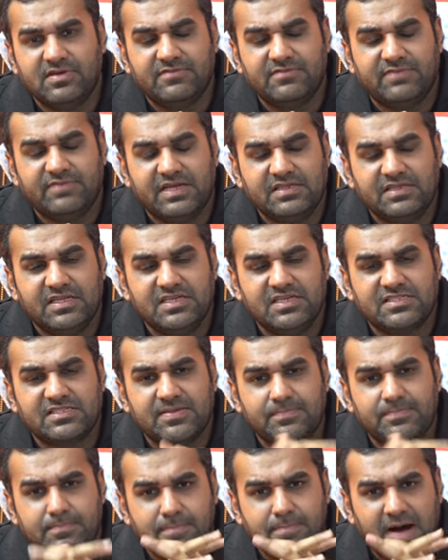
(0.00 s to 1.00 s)
when there is a
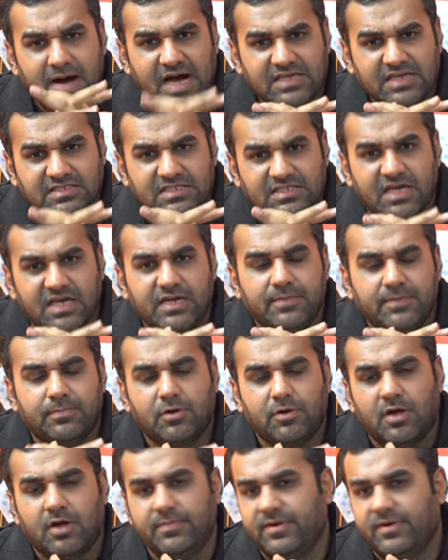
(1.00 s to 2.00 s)
mass
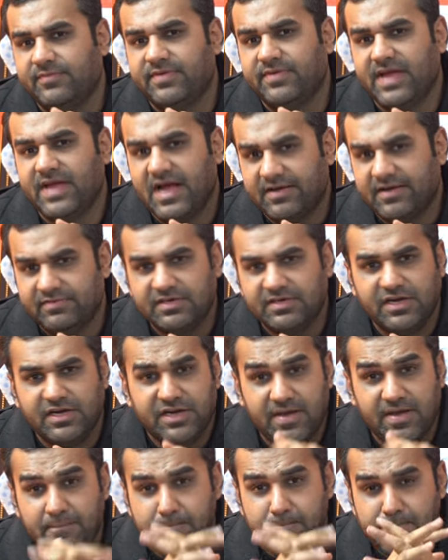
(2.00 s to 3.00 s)
unemployment we have in
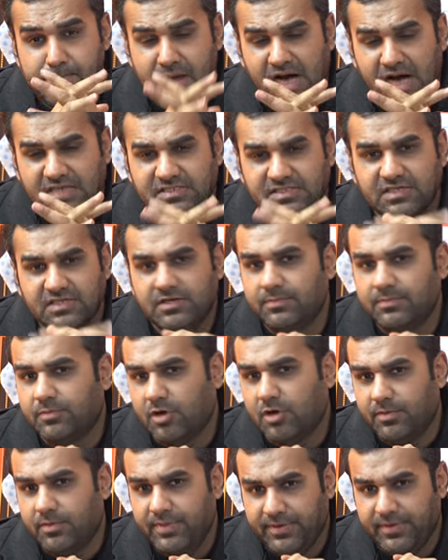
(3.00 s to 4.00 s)
India, mass
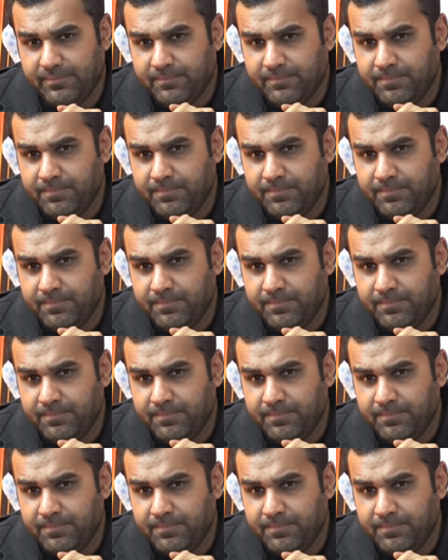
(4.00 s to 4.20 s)
unemployment.